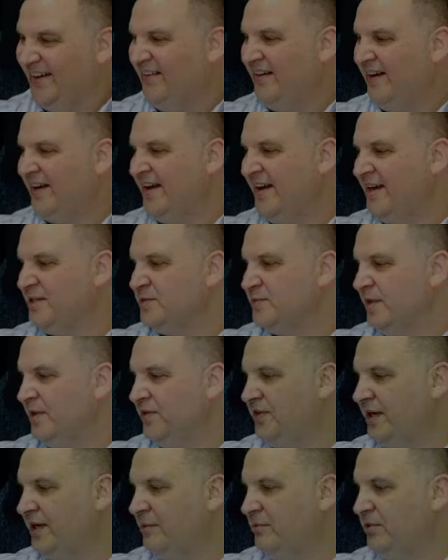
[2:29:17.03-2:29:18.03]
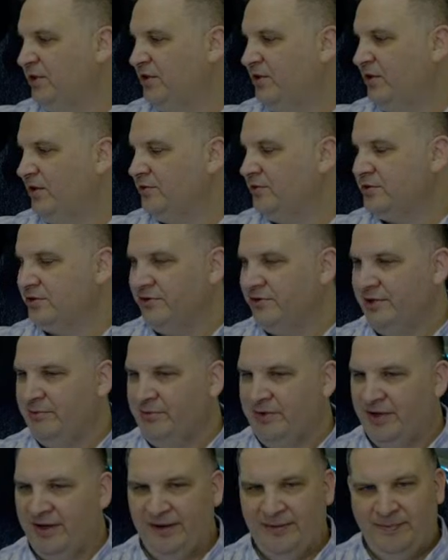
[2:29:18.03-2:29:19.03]
all right, guys. Well, I think I'm going to call the stream
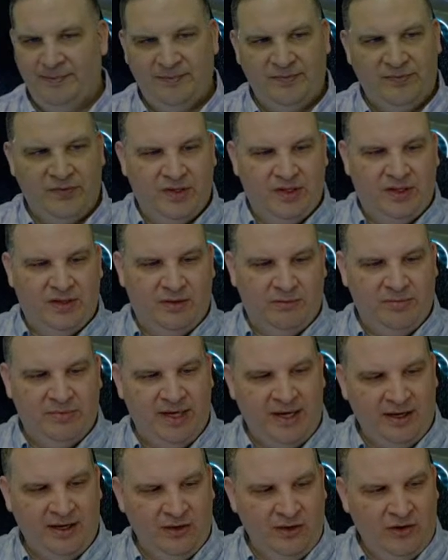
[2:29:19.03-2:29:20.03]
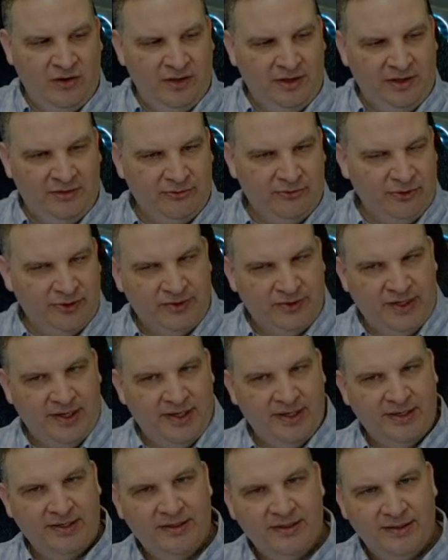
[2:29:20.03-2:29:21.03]
there. Been on long enough for
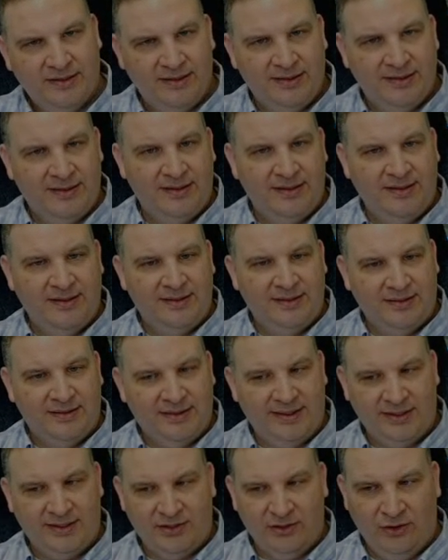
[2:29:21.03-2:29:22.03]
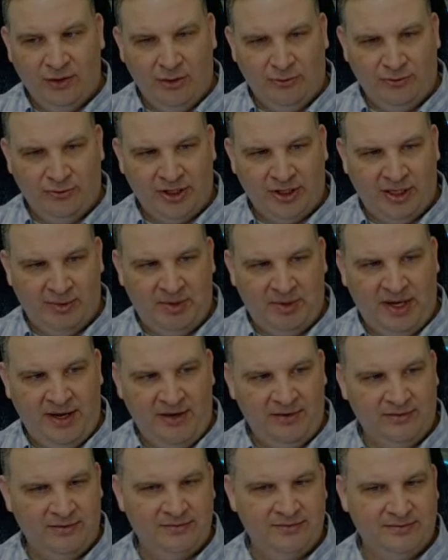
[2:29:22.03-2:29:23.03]
tonight. Thank you all for coming
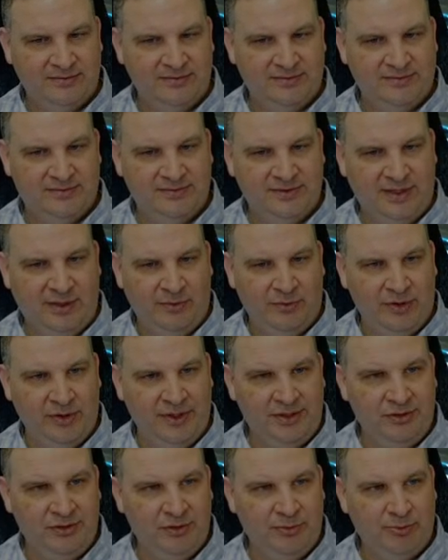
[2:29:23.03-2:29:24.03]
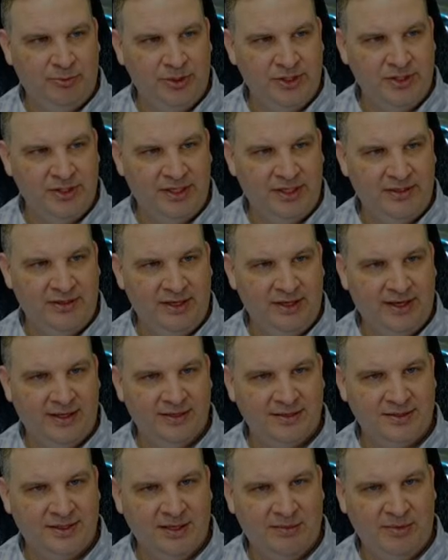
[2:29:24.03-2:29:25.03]
out. I really do appreciate you
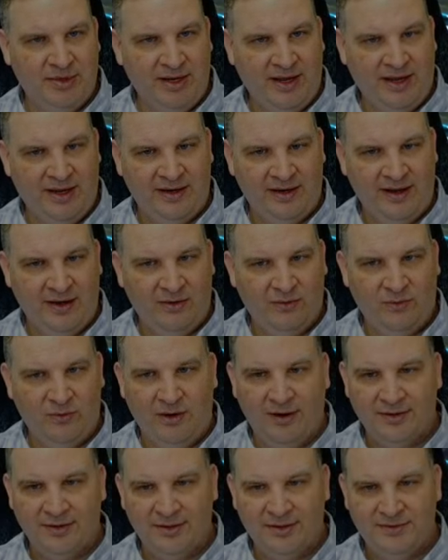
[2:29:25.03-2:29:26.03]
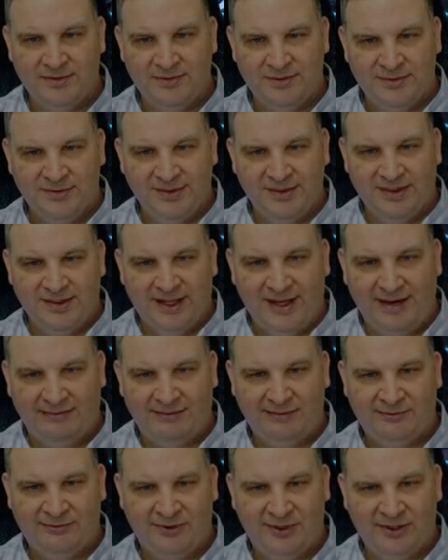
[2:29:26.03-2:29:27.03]
guys coming and hanging out, watching,
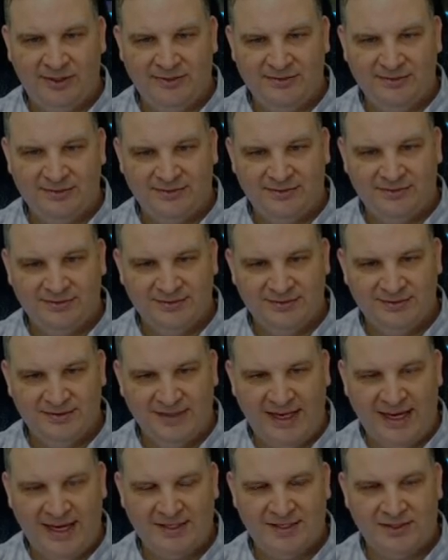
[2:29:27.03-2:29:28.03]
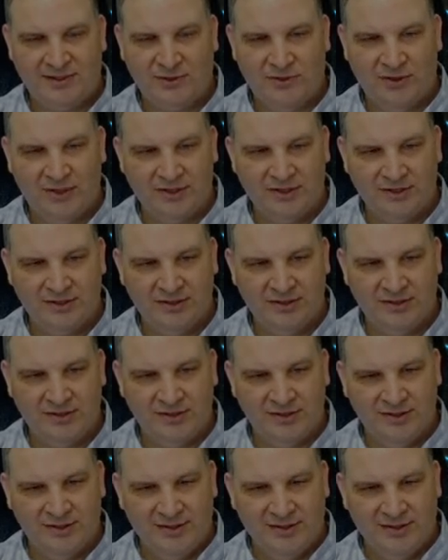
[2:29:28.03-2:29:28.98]
having fun, asking questions.